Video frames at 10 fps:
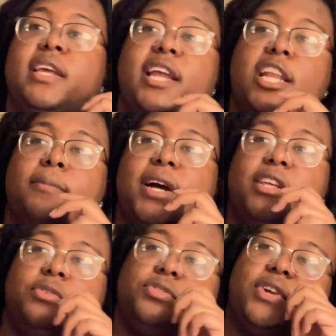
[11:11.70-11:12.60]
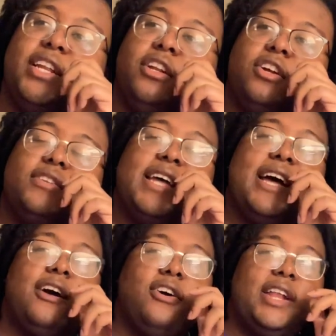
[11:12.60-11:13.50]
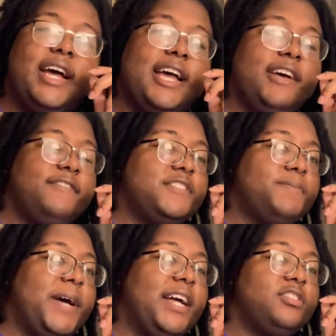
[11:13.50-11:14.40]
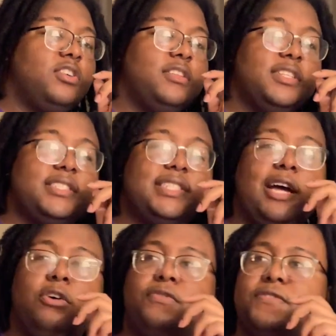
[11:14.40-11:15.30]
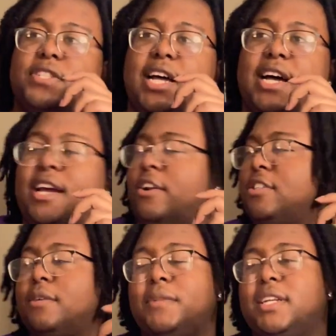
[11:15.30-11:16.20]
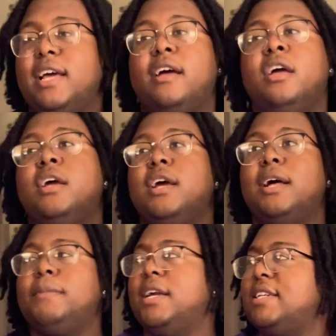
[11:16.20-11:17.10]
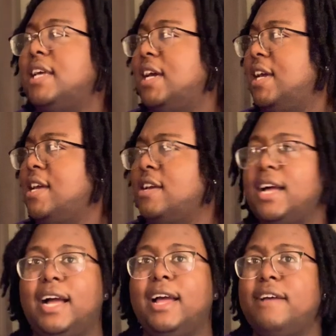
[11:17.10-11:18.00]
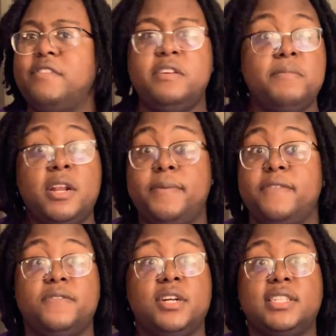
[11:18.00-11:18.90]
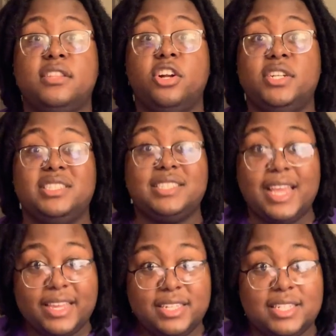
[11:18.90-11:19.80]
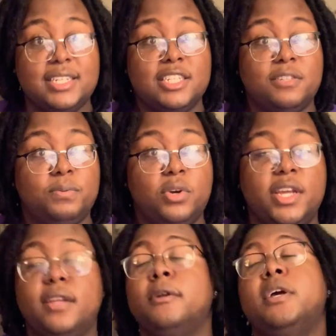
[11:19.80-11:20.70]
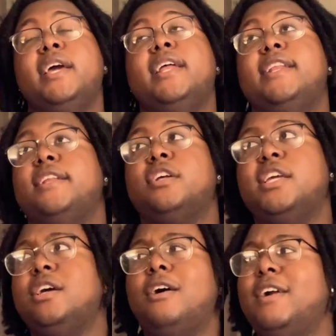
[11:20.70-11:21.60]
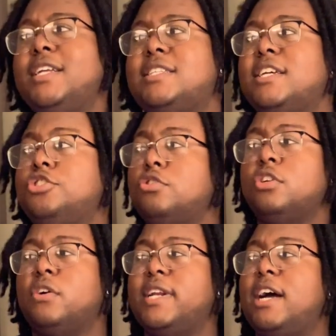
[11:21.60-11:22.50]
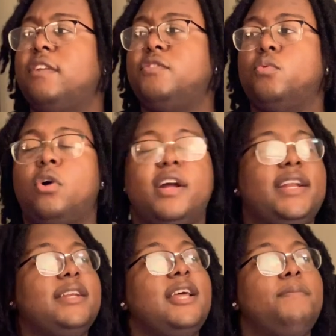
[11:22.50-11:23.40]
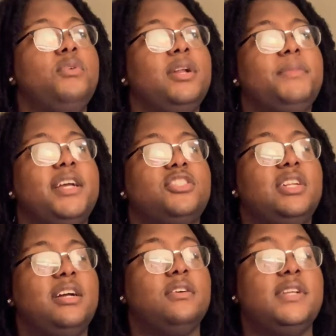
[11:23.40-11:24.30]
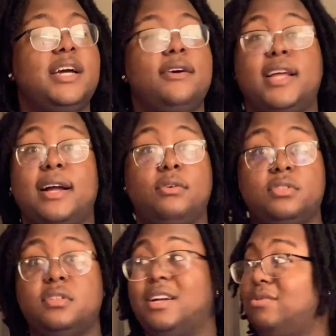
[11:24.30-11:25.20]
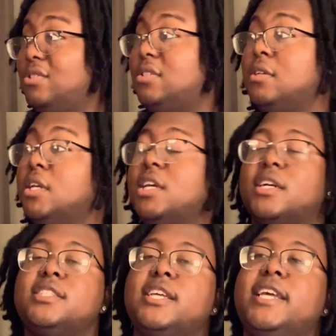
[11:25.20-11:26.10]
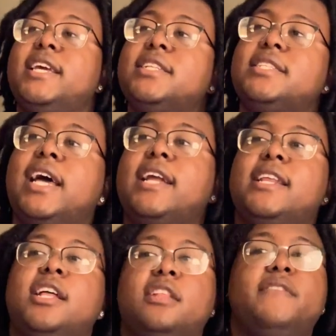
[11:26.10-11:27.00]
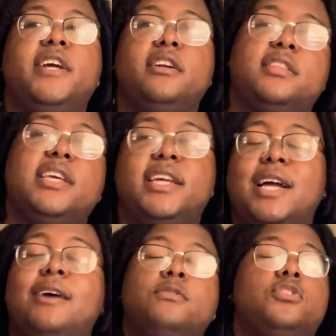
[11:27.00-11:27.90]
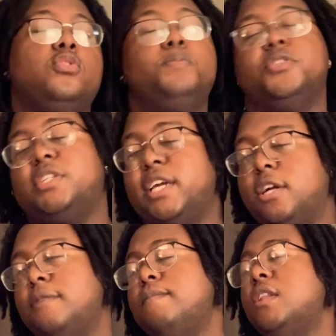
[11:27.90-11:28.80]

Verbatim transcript: anybody who's ready to go down, I have spots on the south side or something like that. I'm like, dang, I haven't even been up here for 30 seconds at this point. And he already said, you can go down if you want. And at that point, I'm like, should I go down? Like, I was, I was, because inside the elevator thing, I was super scared.